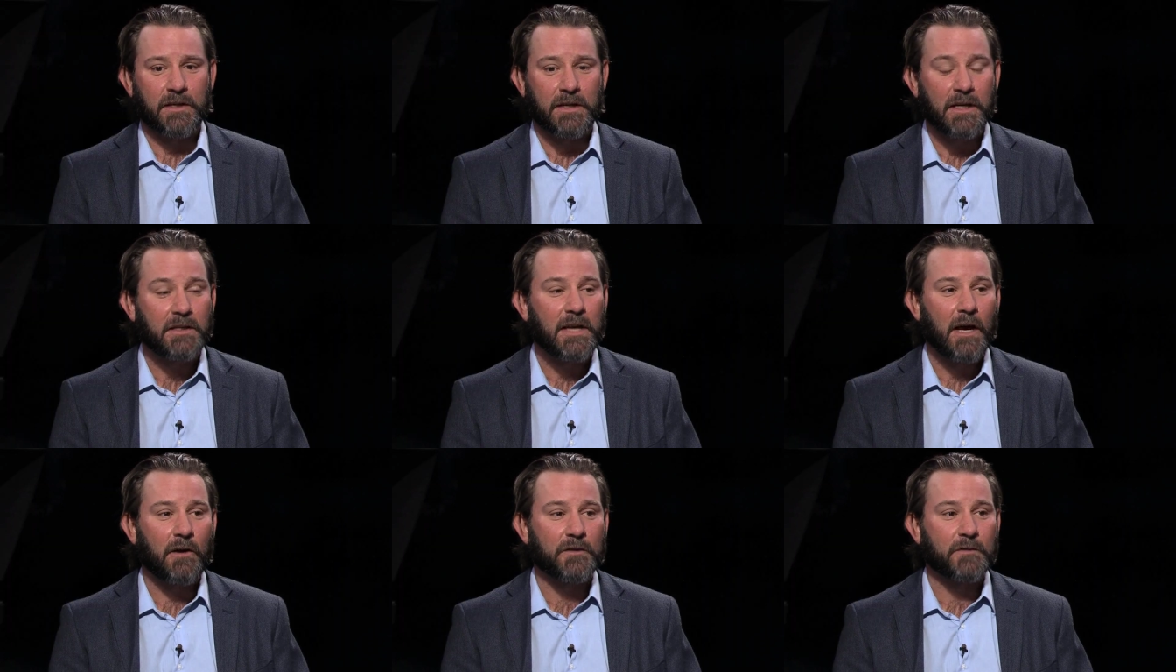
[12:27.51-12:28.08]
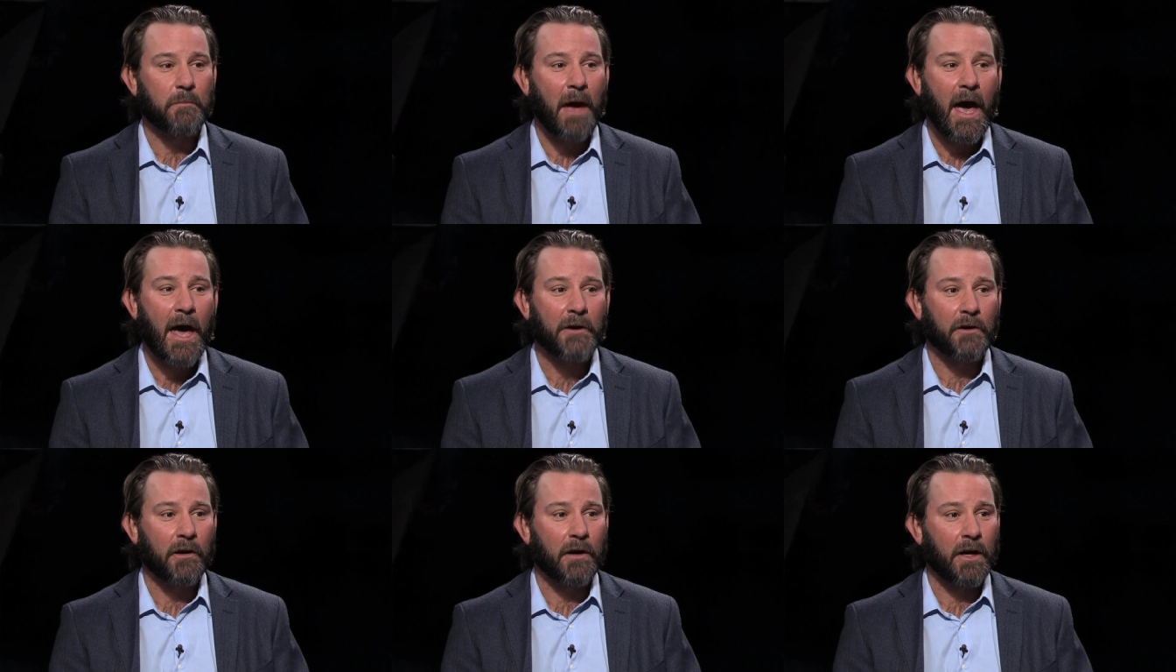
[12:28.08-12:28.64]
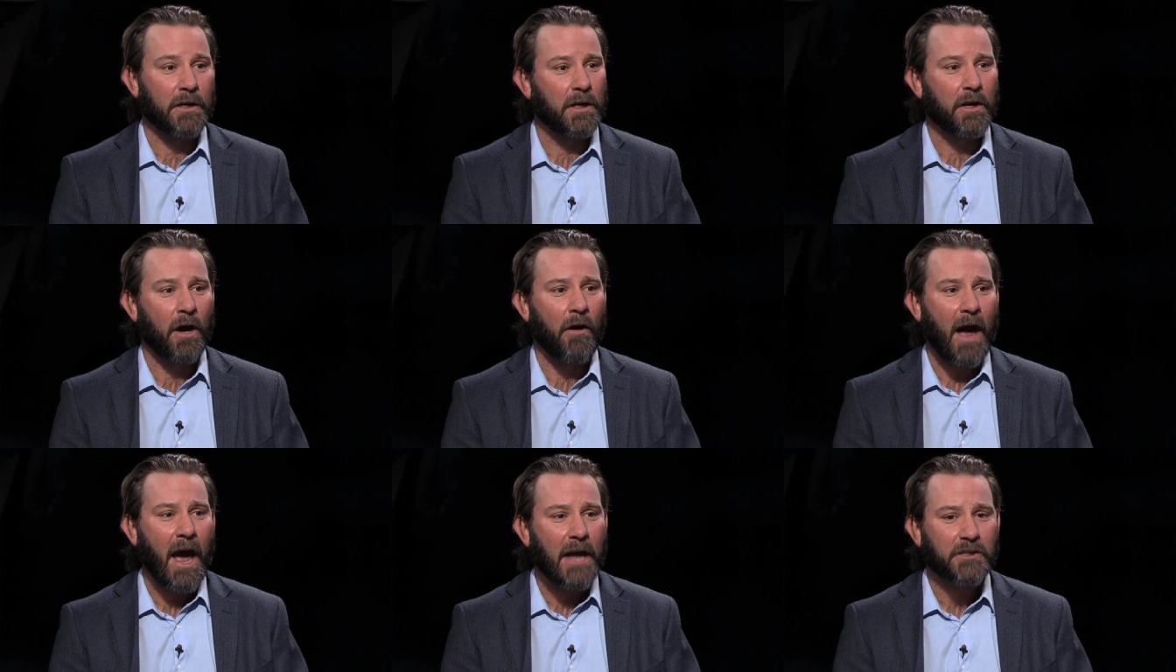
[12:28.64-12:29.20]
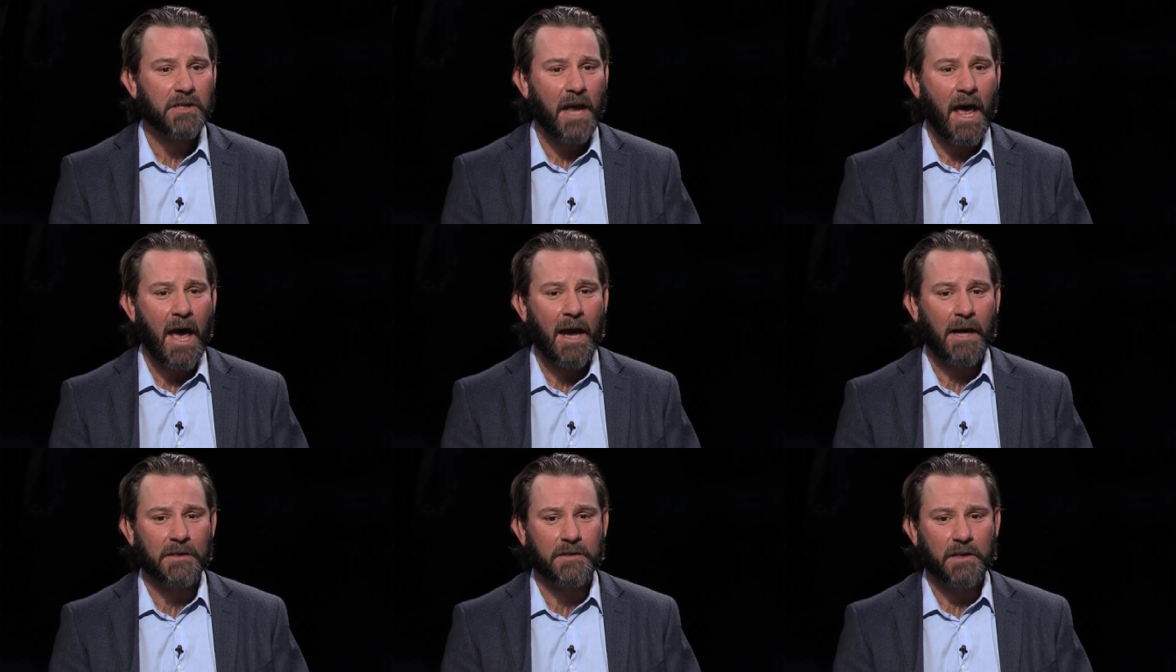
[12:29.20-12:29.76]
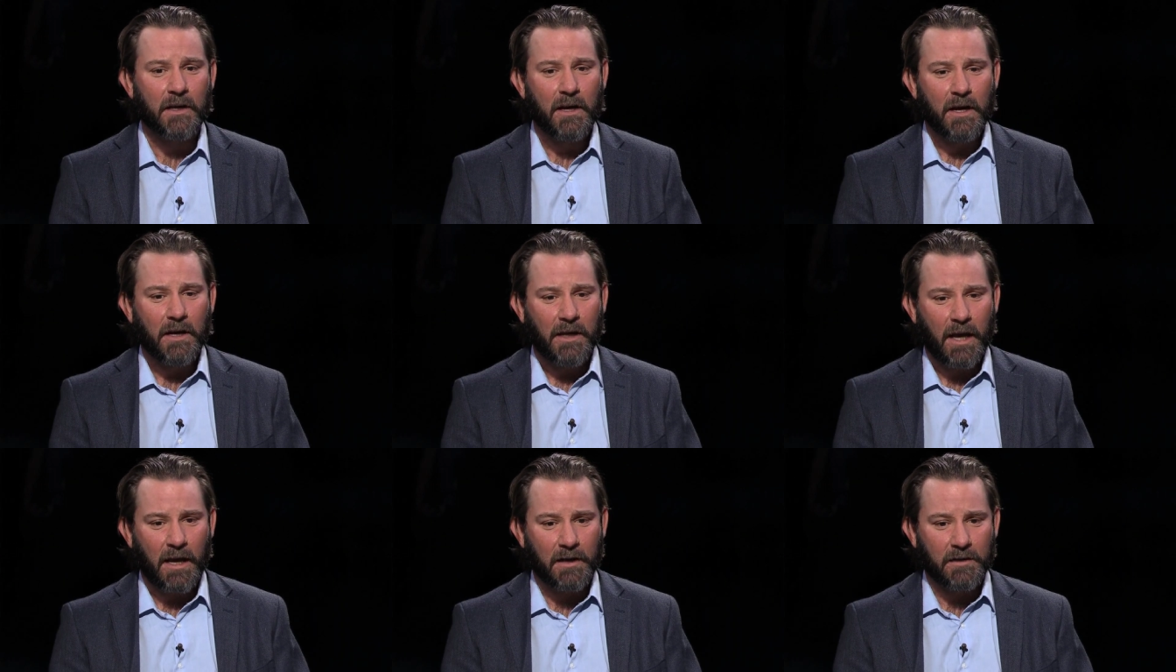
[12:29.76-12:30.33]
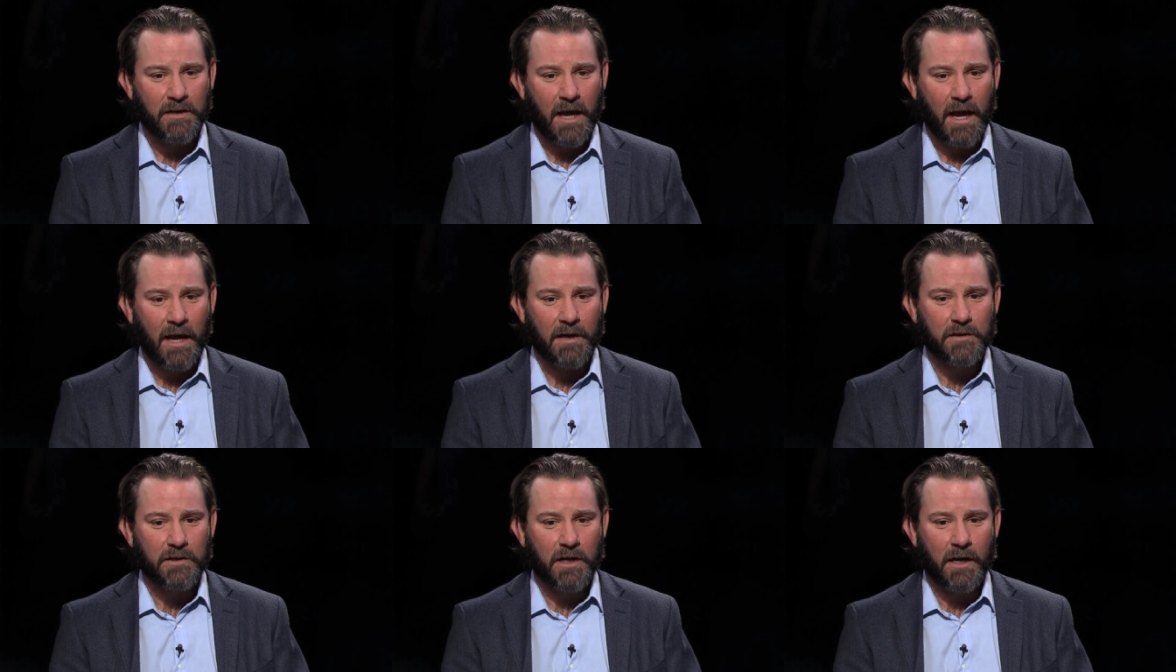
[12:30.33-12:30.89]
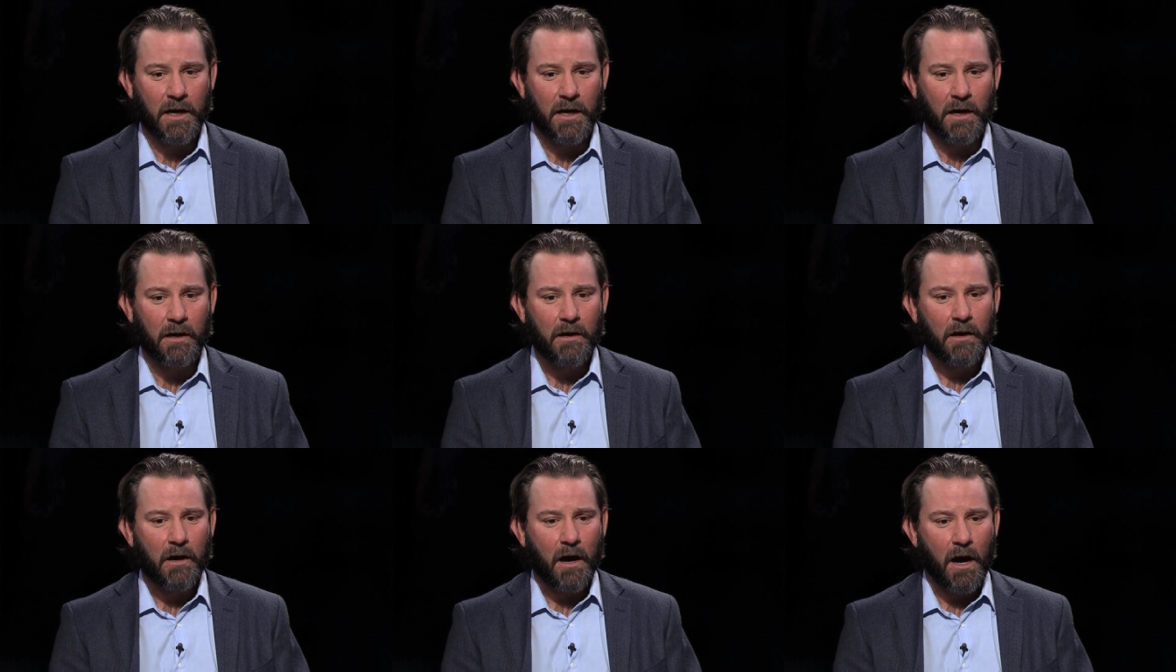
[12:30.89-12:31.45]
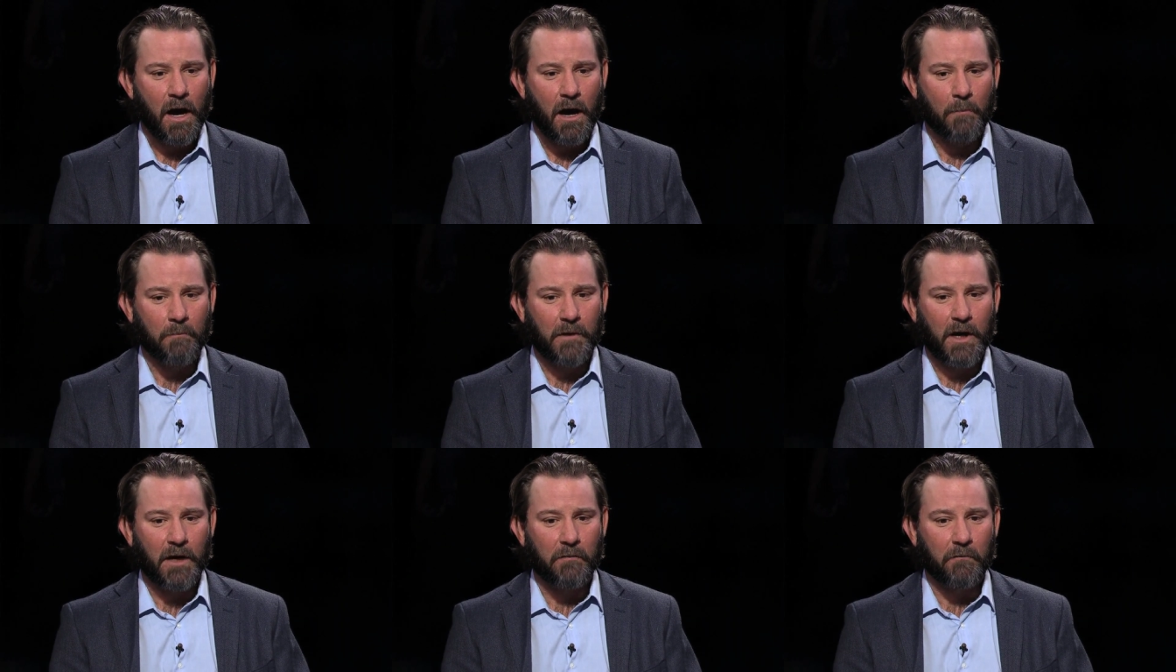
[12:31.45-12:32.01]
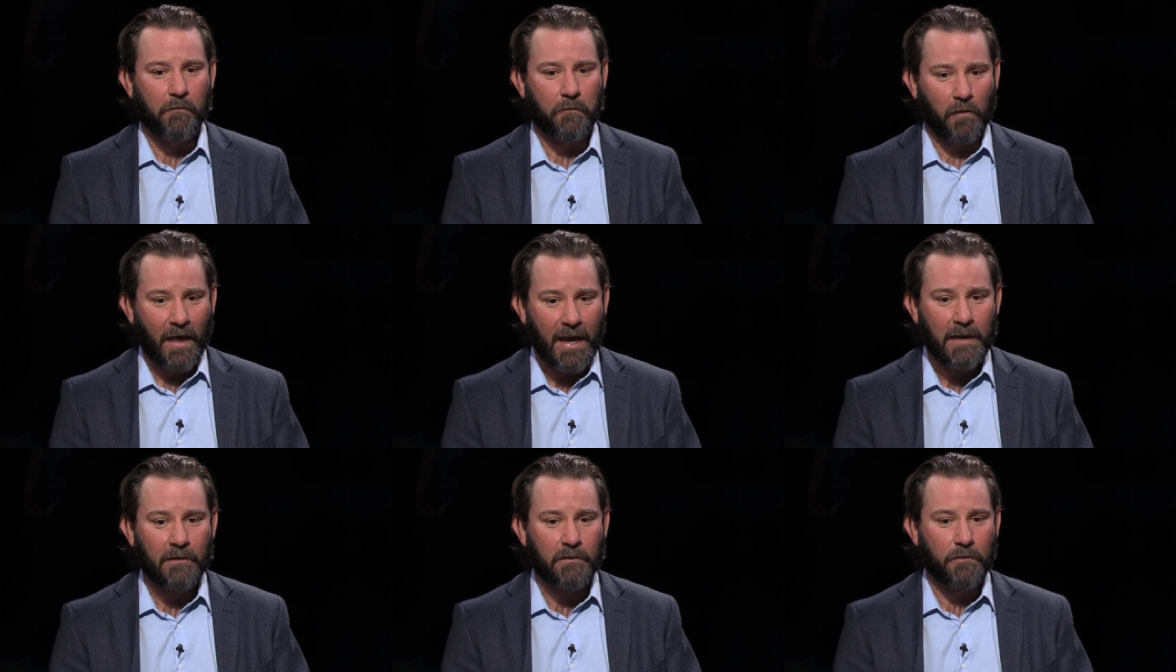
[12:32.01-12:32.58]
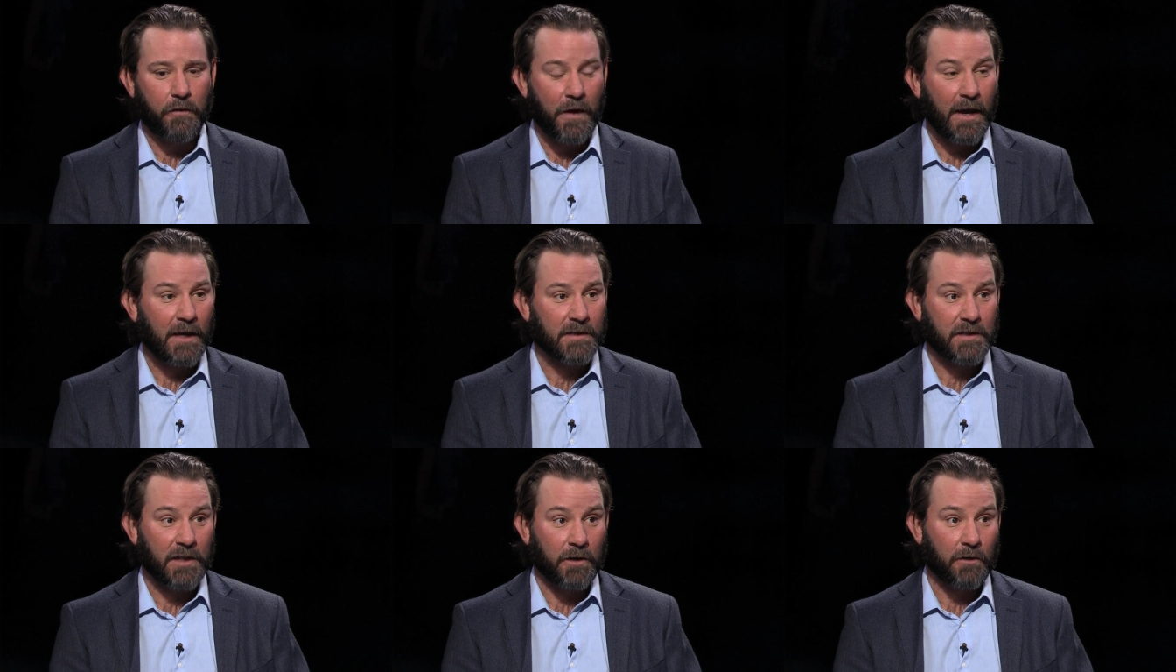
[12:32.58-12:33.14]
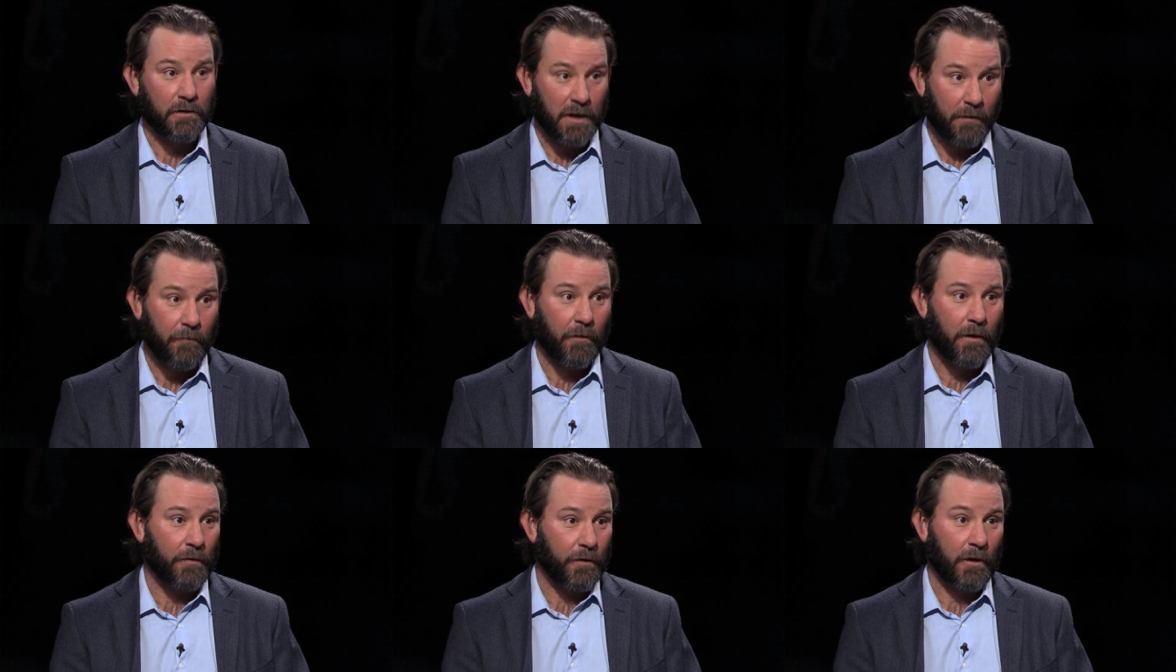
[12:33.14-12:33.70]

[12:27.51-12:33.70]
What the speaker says: details matter, and you know, hashtags can tend to conflate things that are different.